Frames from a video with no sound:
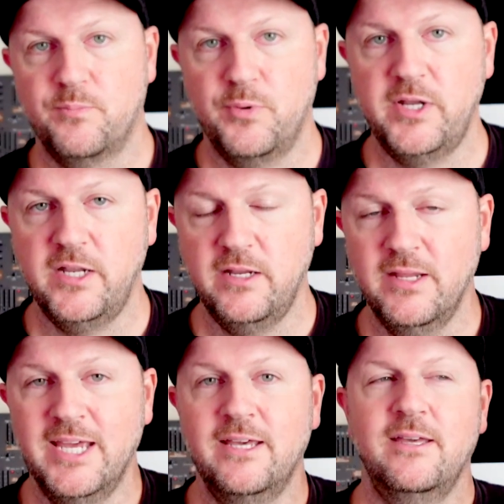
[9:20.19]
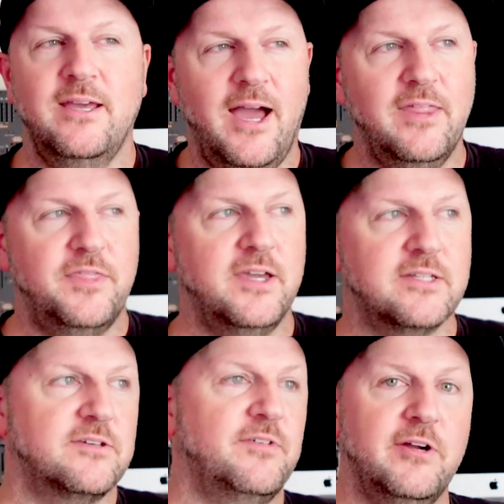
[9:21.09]
Pretty neat. I think
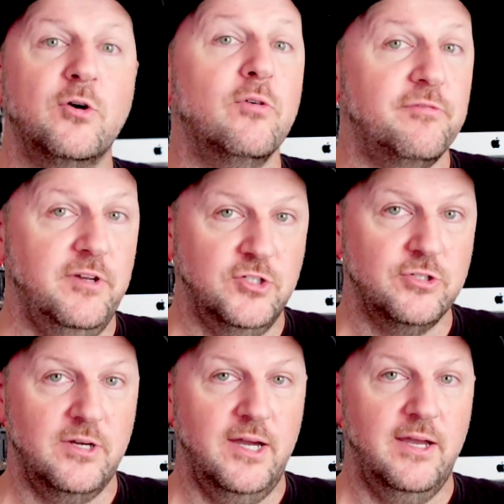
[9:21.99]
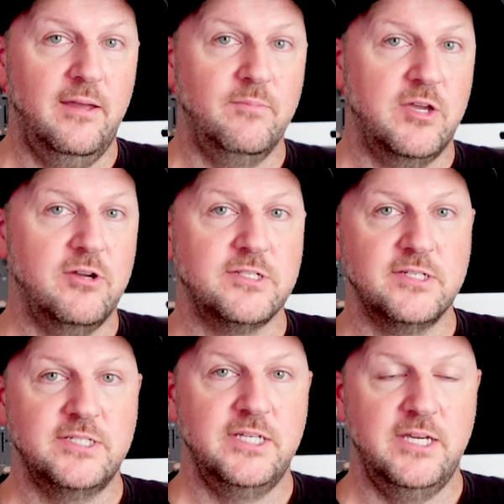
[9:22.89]
it's a very cool feature. I'm curious to
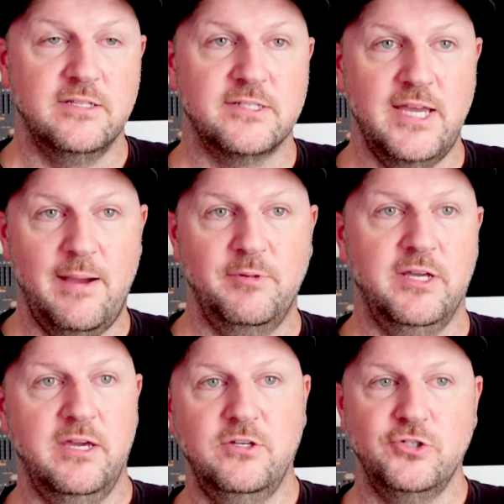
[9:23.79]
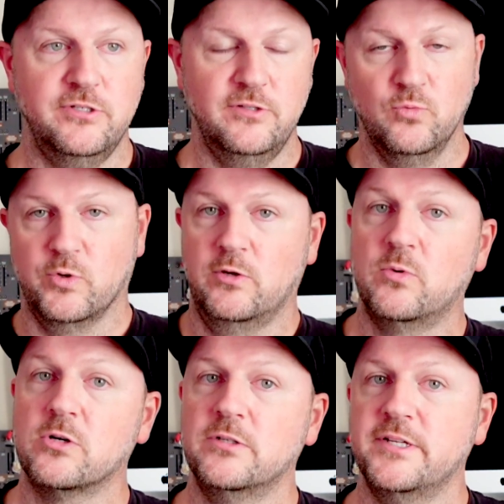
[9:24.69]
see its application in the real
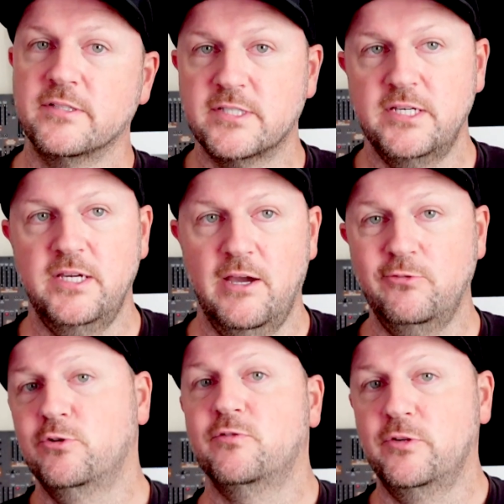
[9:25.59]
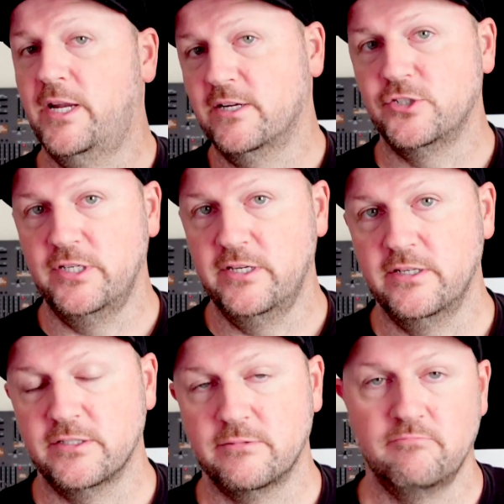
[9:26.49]
world and see how useful it actually
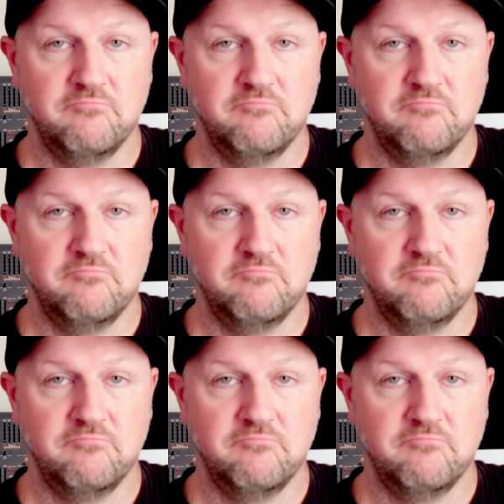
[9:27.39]
is.